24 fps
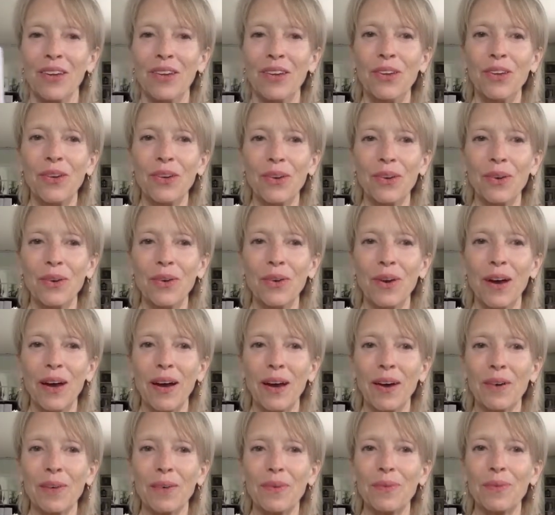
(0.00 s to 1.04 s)
you
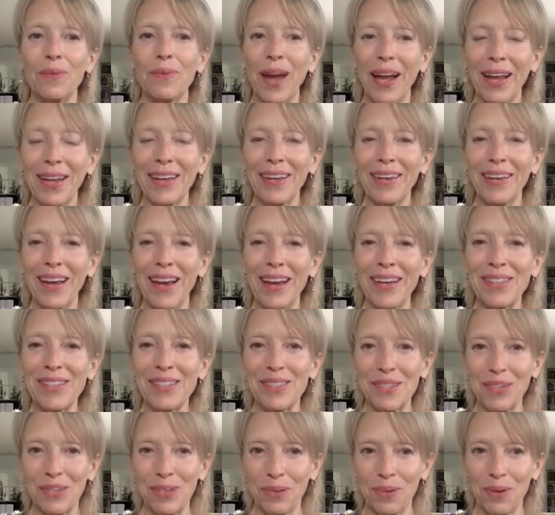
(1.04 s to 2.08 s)
recognize
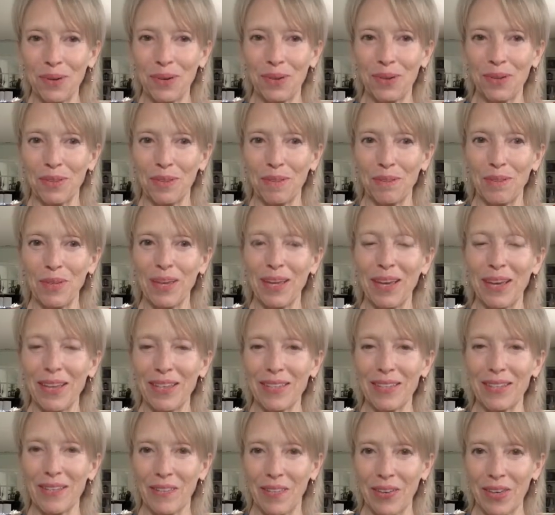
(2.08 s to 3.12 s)
the truth because it